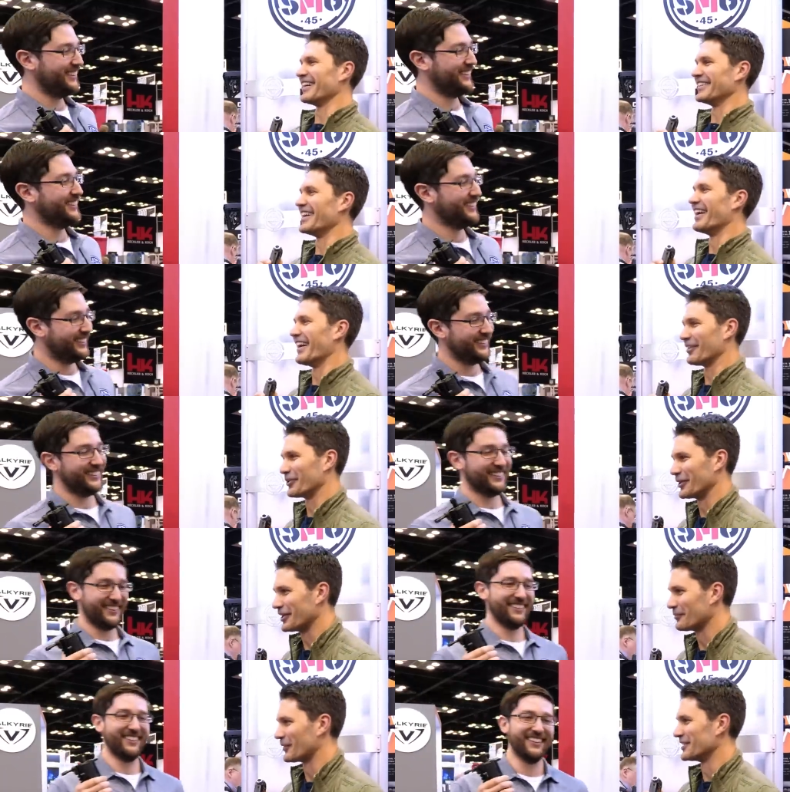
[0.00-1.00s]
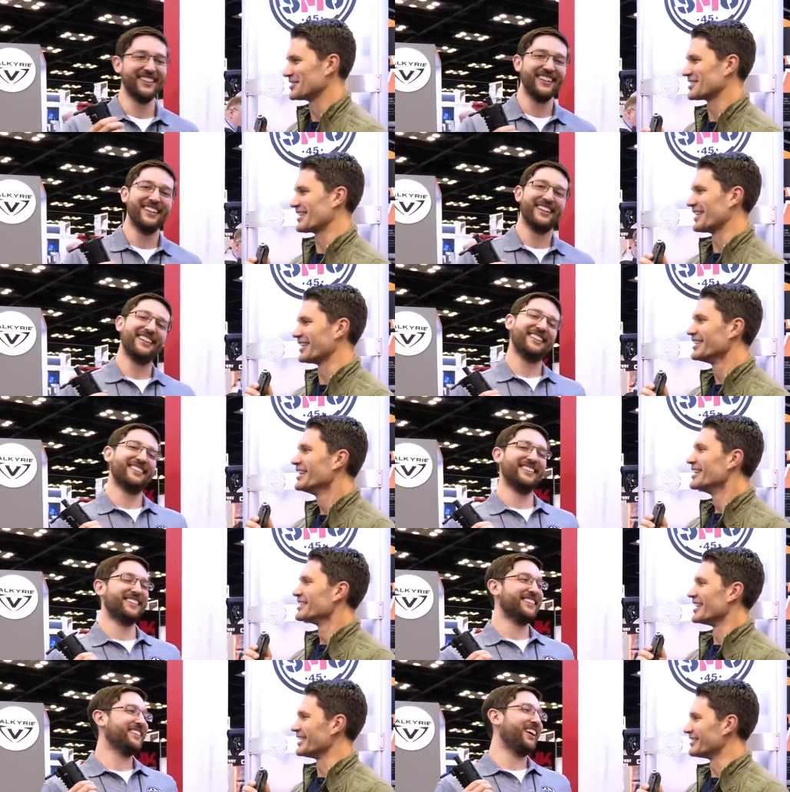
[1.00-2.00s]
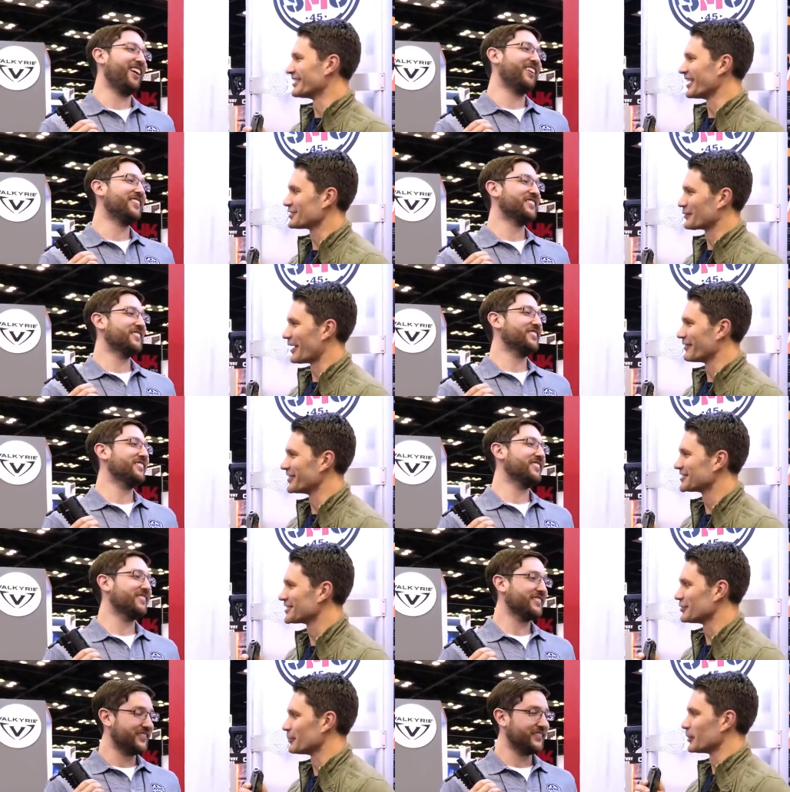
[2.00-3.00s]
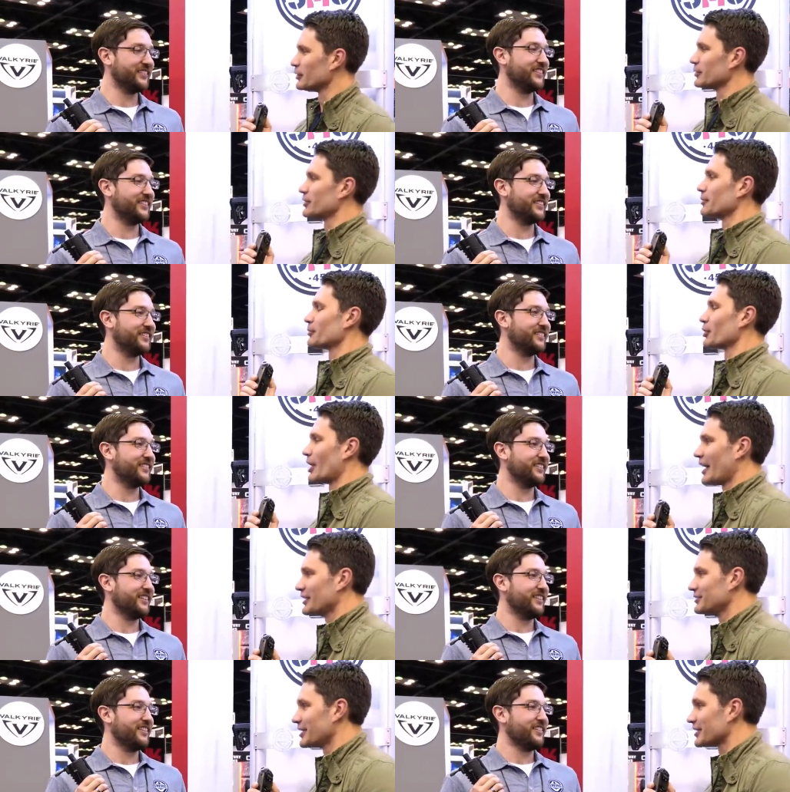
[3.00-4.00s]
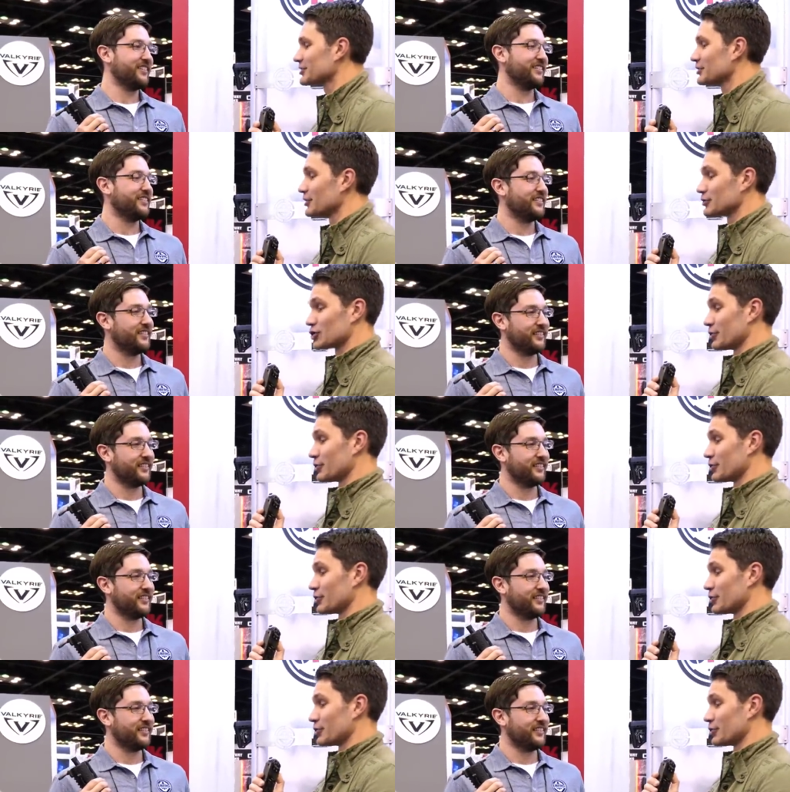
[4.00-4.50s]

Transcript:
Speaker 1: no, no, I really appreciate it. Thank you guys for having us in your booth. I'm glad you guys are here